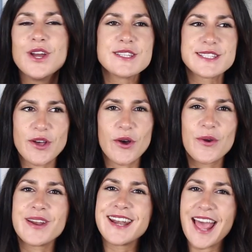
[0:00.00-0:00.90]

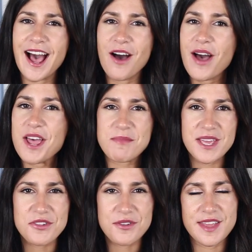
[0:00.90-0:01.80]
So now I
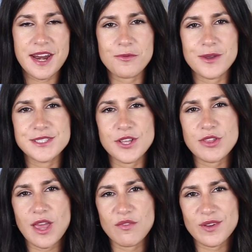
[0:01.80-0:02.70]
make sure that I
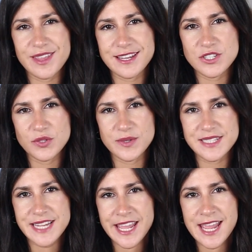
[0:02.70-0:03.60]
research everything to a
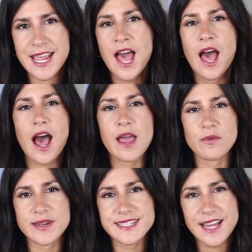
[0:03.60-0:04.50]
T, I
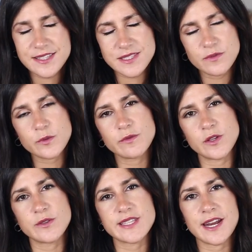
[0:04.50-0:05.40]
read tons of
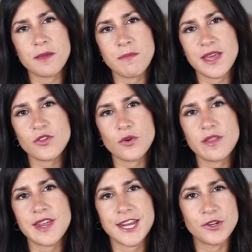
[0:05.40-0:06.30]
reviews, and I make
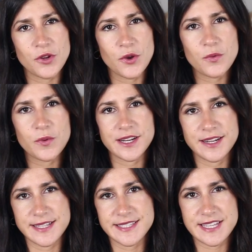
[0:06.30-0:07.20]
sure that I know what it
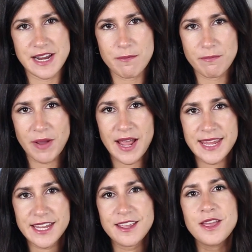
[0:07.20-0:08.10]
is that I'm
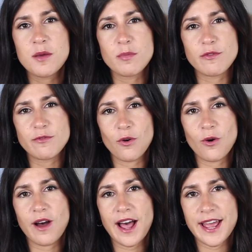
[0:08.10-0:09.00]
buying
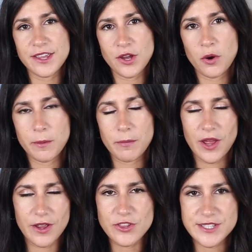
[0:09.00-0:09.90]
before I go and
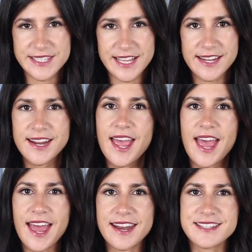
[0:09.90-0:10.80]
purchase it,
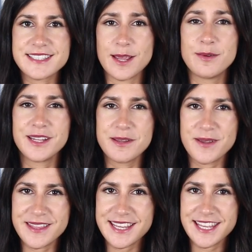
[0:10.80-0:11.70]
and it's definitely
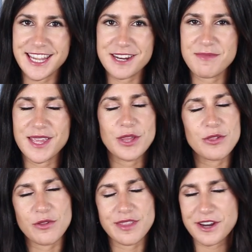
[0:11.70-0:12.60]
been the key to making
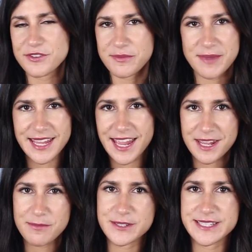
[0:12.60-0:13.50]
sure sure that I don't make
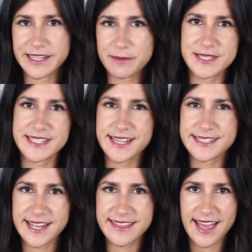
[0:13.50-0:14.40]
any more silly
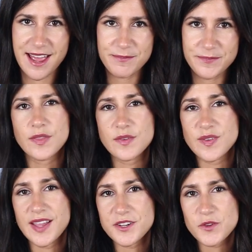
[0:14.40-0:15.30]
mistakes like that. The
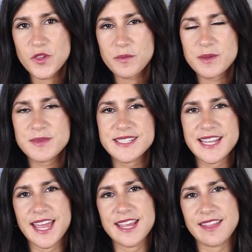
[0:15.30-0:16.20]
final shopping
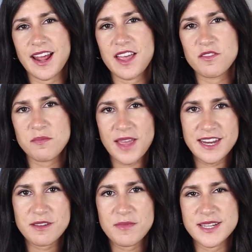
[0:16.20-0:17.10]
mistake that I've
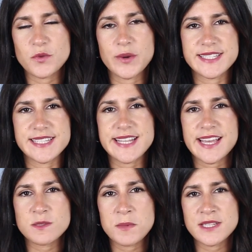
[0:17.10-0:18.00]
made in my 20s
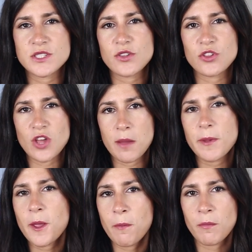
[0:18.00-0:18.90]
has been to
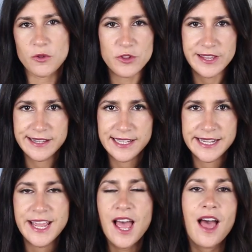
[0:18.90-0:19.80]
shop
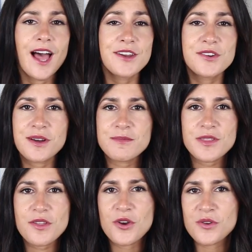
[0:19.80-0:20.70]
emotionally. I know I'm
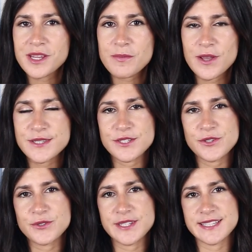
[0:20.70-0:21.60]
not the only person
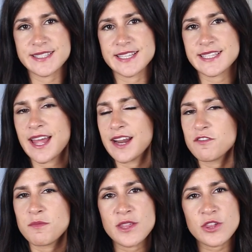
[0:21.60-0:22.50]
who does this, and
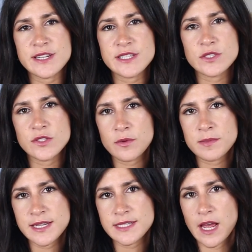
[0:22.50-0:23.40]
I've mentioned it so
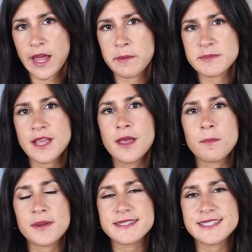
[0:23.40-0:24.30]
many times,
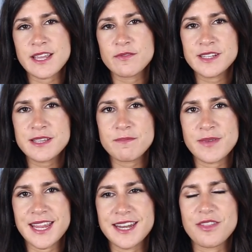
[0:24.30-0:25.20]
but it's definitely
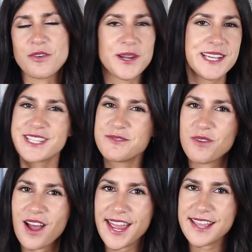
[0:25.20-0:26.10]
been the reason
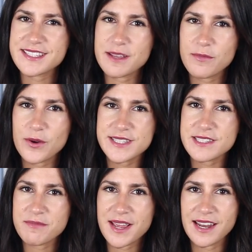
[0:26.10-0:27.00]
why at some
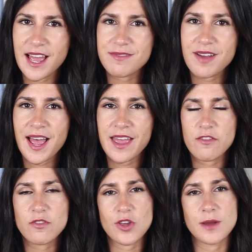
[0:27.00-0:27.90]
points in my life I
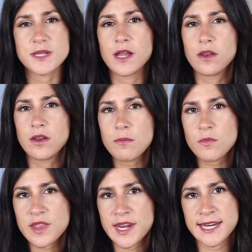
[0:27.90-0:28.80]
have shopped a lot
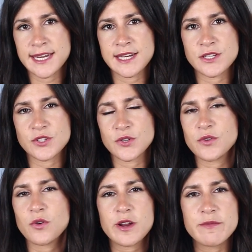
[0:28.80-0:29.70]
more than I needed
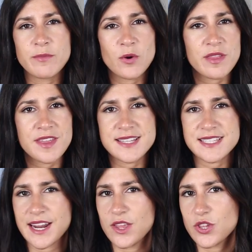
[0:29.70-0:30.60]
to, or I've bought things
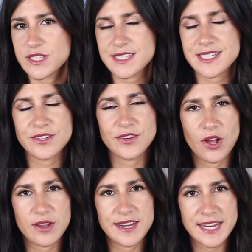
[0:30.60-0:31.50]
that I just did
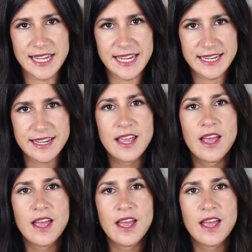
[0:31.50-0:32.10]
not need.